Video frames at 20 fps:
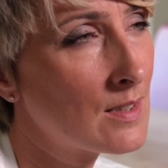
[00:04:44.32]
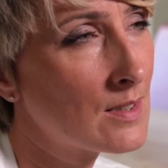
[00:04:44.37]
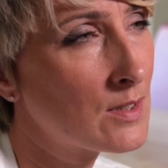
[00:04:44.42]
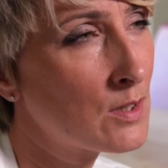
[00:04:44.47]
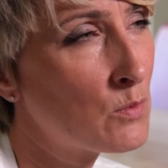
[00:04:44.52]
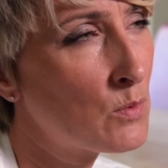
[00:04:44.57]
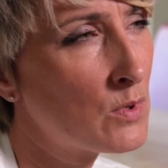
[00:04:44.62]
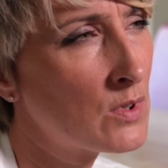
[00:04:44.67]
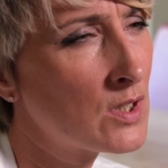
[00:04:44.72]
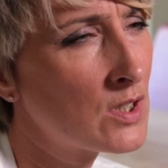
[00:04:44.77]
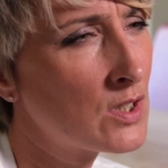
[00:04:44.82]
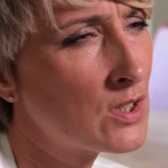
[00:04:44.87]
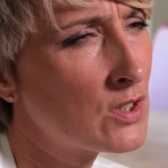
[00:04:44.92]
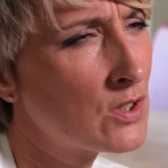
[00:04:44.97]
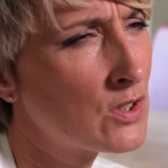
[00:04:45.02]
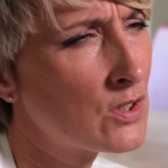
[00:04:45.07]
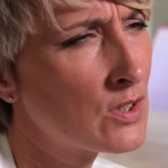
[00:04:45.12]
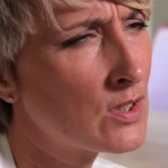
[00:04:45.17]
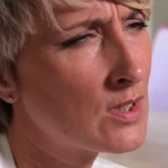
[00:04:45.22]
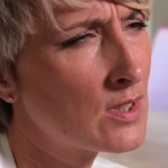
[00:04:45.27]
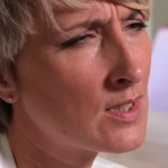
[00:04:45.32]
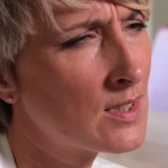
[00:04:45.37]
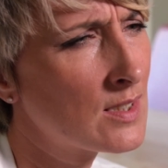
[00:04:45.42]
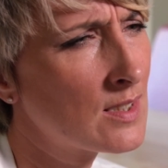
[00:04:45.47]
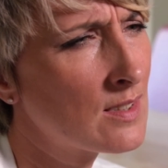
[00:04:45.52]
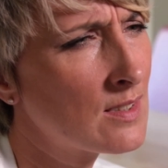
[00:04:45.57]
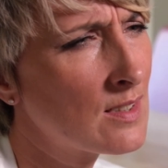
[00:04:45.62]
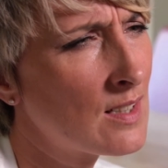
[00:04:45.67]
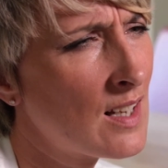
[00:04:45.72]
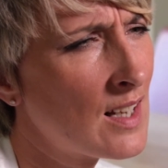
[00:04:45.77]
I don't want it to
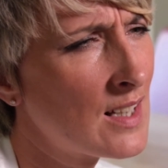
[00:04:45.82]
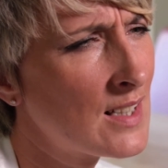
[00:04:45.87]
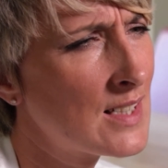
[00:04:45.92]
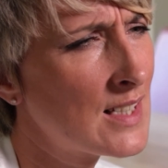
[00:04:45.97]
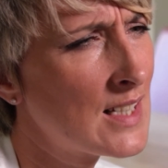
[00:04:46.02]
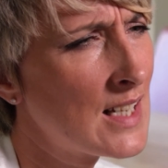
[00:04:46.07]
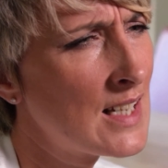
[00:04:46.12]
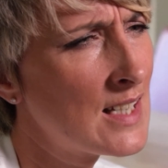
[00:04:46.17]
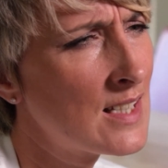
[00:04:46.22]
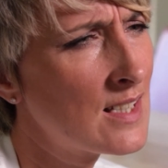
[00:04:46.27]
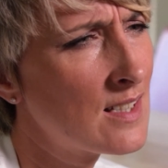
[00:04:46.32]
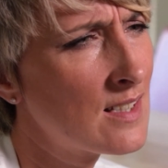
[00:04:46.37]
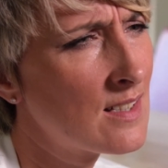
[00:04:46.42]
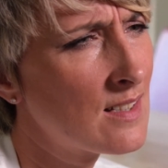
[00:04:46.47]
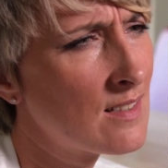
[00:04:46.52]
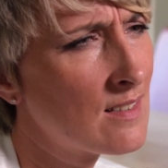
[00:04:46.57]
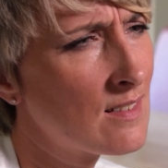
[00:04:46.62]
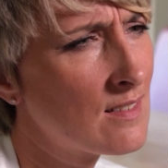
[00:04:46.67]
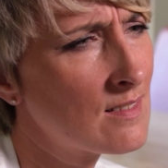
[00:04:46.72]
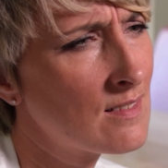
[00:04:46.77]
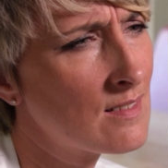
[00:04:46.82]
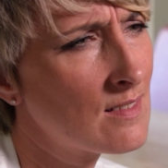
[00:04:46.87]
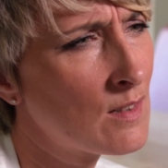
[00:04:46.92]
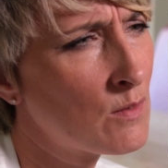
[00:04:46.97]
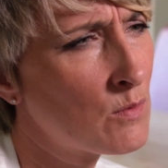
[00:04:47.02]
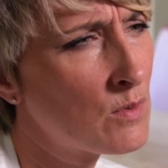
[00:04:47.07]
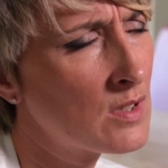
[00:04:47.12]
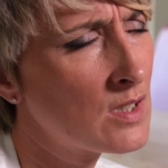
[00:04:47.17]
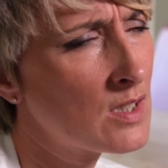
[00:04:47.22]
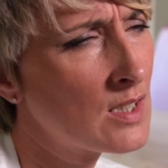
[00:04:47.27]
just exist.
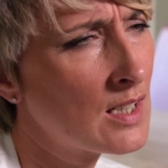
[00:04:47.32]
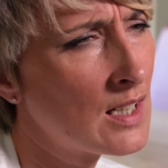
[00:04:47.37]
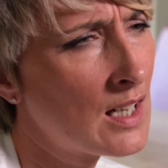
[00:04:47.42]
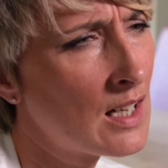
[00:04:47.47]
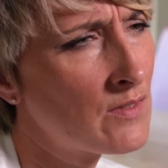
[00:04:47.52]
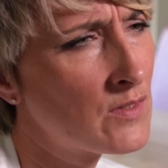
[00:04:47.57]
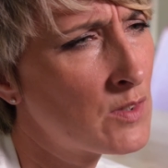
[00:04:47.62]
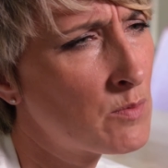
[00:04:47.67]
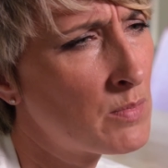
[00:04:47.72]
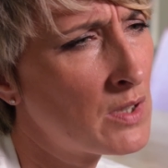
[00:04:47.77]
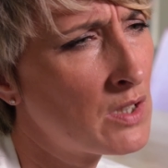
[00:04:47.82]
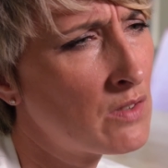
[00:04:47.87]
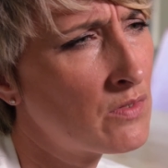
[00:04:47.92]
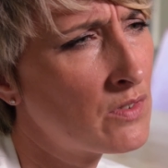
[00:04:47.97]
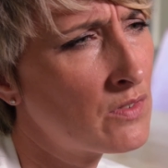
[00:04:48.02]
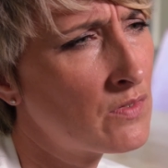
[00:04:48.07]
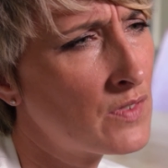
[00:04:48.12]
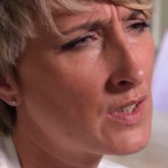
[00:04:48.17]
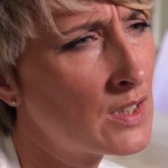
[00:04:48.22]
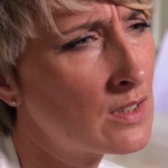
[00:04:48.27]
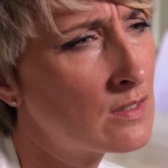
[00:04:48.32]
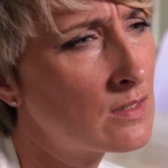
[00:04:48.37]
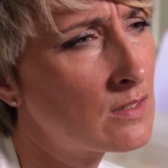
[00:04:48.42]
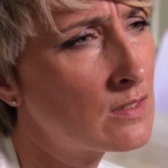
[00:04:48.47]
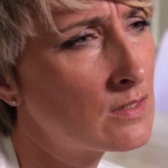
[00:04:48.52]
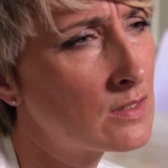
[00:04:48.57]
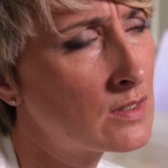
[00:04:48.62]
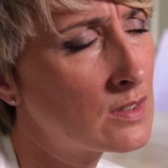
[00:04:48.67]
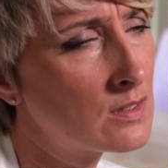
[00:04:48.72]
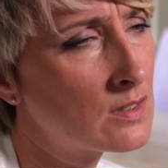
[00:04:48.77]
I want a life to be
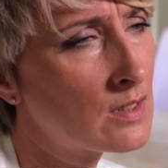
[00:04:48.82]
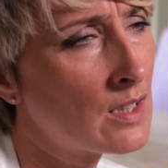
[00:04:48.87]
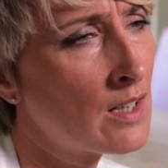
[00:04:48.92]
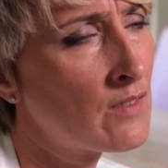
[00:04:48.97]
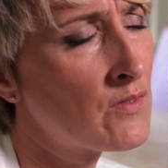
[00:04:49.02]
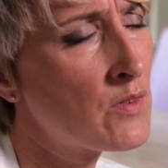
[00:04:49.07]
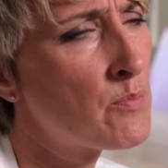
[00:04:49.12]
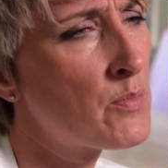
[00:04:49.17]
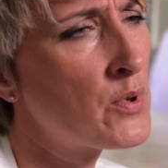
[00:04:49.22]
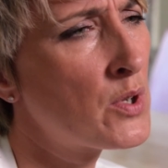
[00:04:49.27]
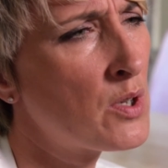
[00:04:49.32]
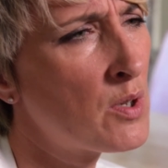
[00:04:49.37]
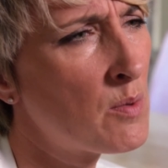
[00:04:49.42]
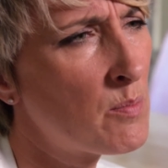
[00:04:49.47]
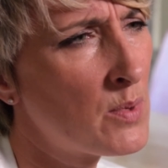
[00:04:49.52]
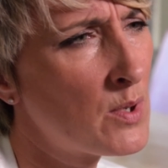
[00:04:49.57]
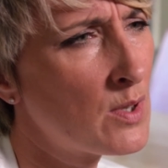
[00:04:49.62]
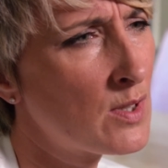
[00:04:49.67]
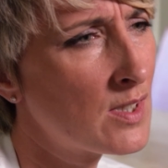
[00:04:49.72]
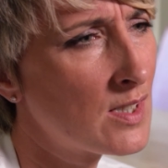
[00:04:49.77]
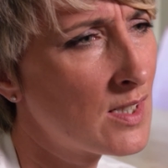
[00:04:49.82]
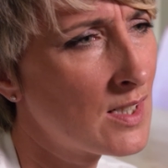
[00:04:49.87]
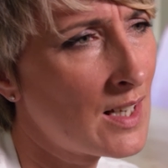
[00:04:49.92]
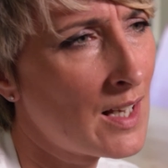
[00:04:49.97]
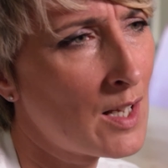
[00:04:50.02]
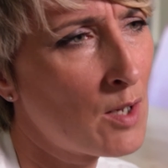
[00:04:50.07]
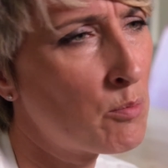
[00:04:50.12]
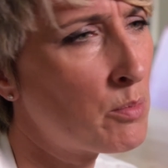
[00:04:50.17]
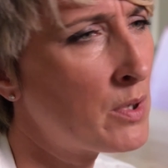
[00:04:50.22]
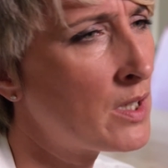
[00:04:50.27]
fulfilled, to have a purpose, to
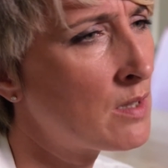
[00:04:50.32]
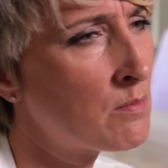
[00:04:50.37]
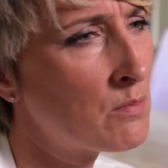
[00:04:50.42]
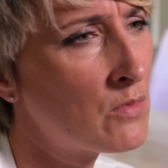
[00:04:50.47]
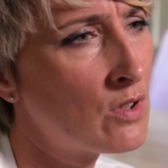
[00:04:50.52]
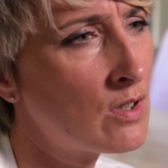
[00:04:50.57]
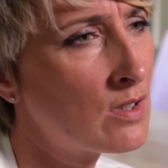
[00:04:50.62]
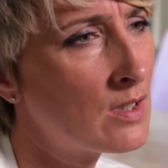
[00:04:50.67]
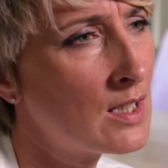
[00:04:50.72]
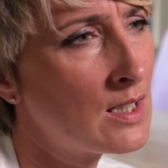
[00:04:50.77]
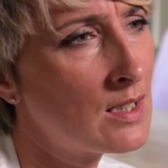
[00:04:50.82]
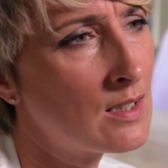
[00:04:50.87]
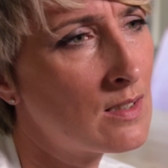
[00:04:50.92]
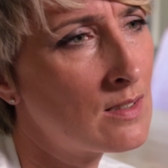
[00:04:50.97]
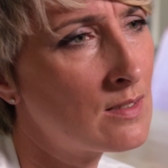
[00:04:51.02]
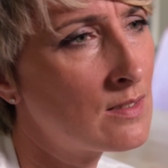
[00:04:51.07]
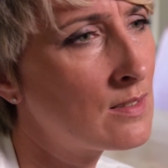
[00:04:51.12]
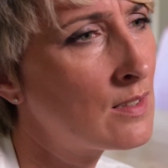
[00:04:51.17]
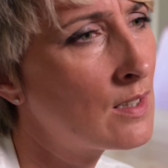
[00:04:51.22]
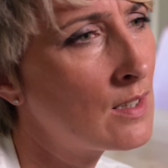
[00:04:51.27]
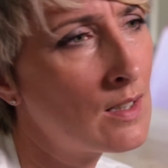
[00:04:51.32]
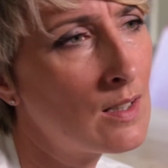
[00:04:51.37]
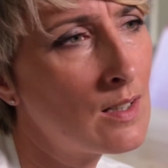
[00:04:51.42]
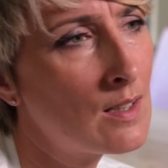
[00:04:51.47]
get up in the morning and,